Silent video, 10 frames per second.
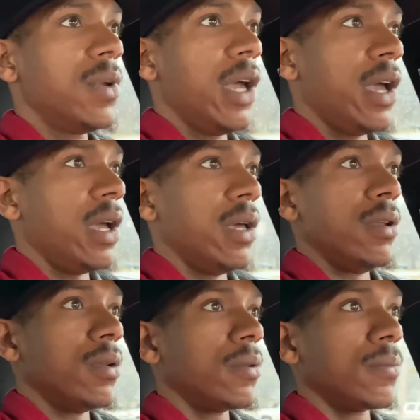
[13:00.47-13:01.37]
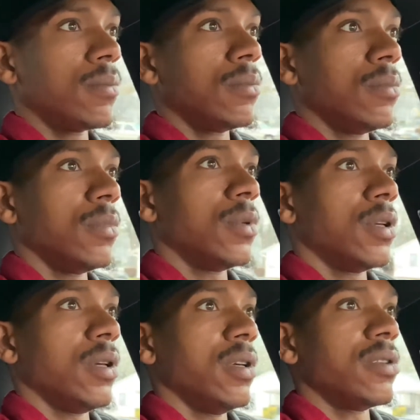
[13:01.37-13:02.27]

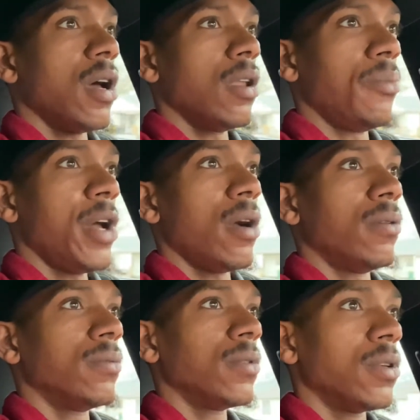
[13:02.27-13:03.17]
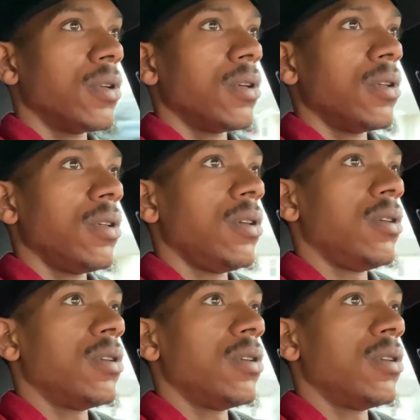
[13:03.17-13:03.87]
And it's all about, you